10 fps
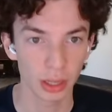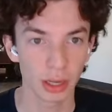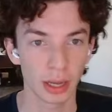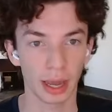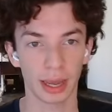
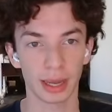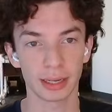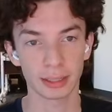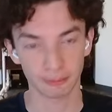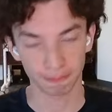
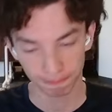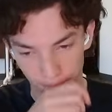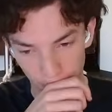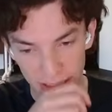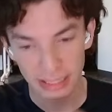And
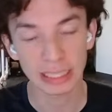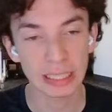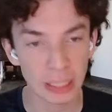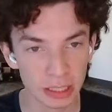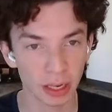this
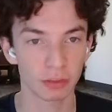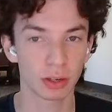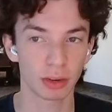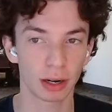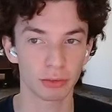does have some
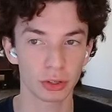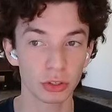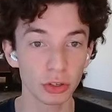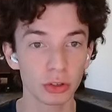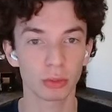kind of
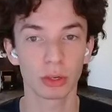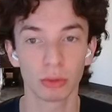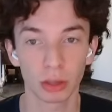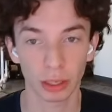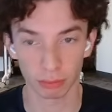concerns when you
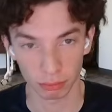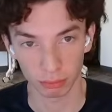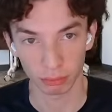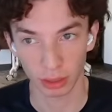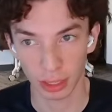look at
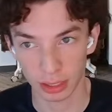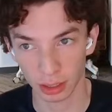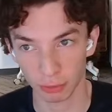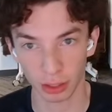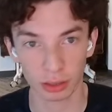the things that
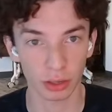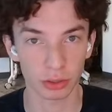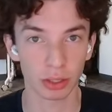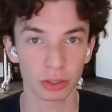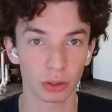effect does,
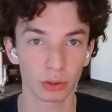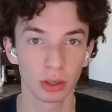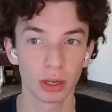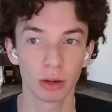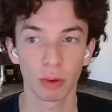right? So
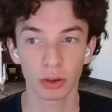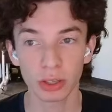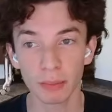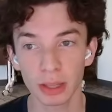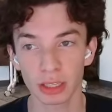while
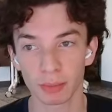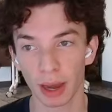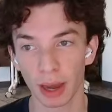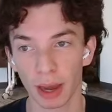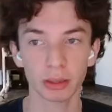some of these
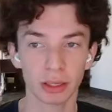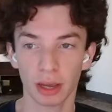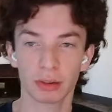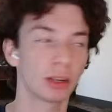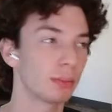map, right, like having
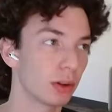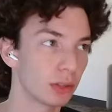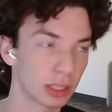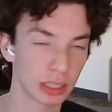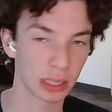typed errors
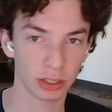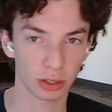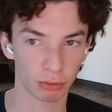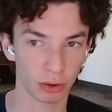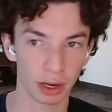is nice on the
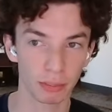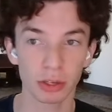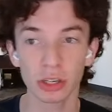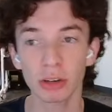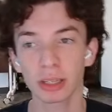front end, but
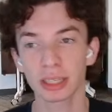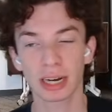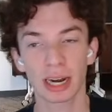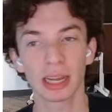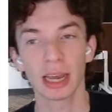generally it's
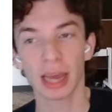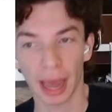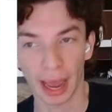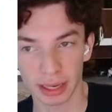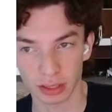not
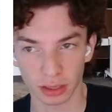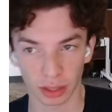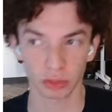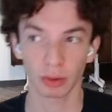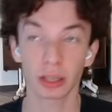as
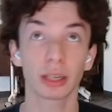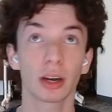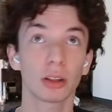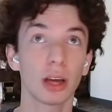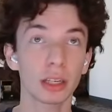nice, right? Like a
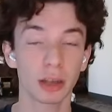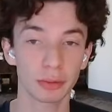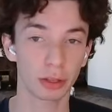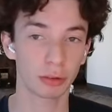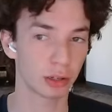lot of the times
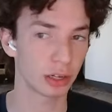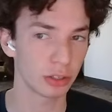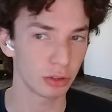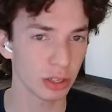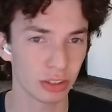on the front end, you
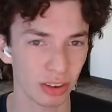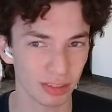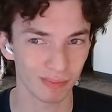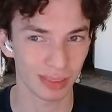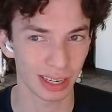can just get